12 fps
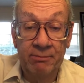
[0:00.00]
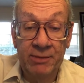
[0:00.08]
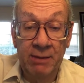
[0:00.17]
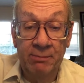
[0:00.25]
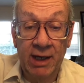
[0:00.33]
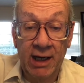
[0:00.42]

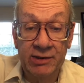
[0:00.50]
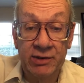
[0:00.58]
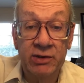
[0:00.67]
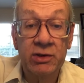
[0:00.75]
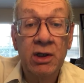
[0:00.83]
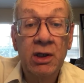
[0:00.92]

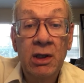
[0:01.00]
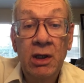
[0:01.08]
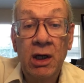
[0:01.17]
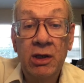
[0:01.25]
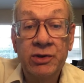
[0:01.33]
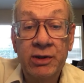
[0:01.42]
deposits,
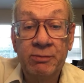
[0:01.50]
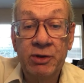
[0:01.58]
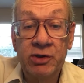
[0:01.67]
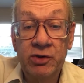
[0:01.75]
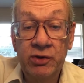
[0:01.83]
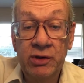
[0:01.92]
are
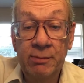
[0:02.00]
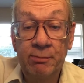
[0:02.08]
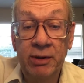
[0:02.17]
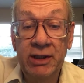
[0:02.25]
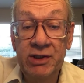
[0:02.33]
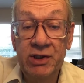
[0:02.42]
subject to
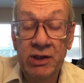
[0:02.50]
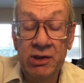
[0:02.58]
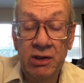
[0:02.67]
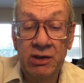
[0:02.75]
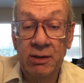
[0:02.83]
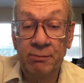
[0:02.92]

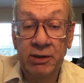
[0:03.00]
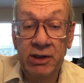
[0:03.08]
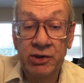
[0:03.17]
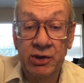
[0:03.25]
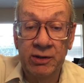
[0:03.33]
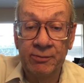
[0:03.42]

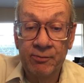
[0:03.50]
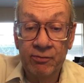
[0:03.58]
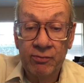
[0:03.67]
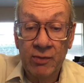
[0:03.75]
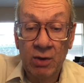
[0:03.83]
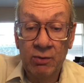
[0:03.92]
depletion
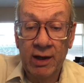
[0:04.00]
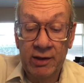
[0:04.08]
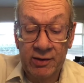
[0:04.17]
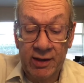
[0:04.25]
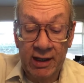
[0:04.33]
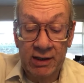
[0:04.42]

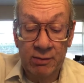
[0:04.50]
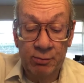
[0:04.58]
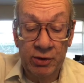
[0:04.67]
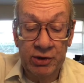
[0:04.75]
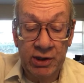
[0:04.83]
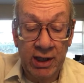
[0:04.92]
rather than
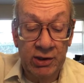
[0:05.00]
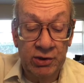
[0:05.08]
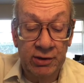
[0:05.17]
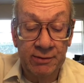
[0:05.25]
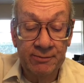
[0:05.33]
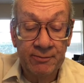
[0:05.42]

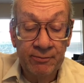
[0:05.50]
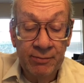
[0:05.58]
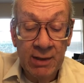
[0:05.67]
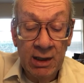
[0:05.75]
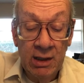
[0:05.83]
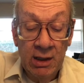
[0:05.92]
depreciation.
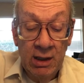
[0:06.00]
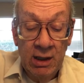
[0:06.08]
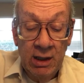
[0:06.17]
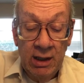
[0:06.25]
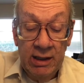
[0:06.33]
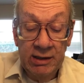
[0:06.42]

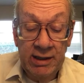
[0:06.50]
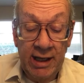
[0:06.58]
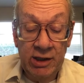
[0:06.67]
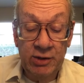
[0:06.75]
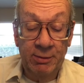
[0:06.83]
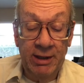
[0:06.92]

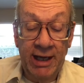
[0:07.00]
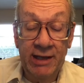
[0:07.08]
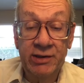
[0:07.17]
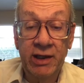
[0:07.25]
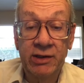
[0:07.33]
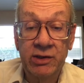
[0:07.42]
Intangible
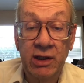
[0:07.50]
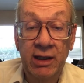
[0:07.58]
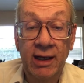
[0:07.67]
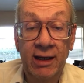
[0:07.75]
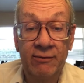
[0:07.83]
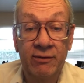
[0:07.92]
assets can
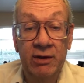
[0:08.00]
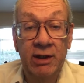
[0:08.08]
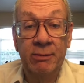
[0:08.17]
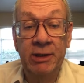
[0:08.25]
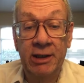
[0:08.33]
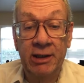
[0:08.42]
have a
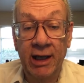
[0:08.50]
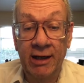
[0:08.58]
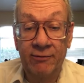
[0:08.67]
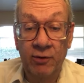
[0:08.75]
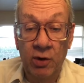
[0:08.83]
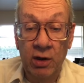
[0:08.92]
limited
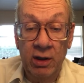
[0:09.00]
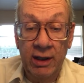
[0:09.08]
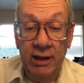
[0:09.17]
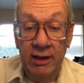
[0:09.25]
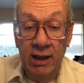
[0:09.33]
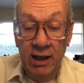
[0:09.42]
life or
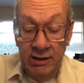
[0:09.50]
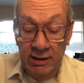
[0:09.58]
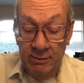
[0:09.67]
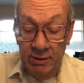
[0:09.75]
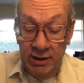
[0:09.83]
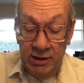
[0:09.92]
an
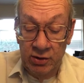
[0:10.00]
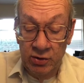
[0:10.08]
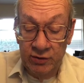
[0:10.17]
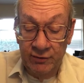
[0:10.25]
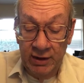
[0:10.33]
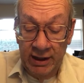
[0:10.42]
unlimited
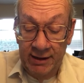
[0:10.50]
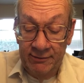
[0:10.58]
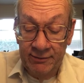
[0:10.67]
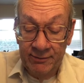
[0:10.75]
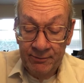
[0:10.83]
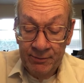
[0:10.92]
useful
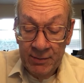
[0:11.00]
life.